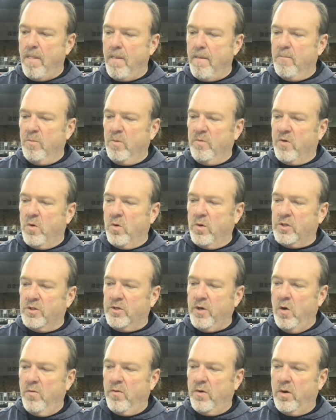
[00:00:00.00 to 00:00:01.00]
Of course,
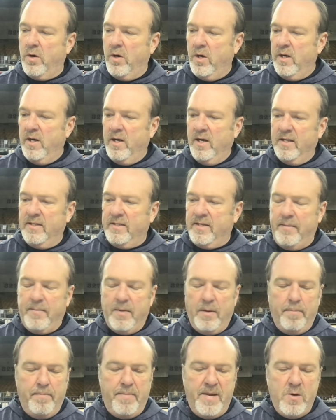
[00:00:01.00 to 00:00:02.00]
Dover, the team
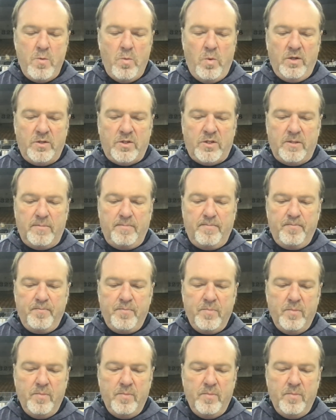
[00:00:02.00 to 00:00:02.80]
that beat Wilson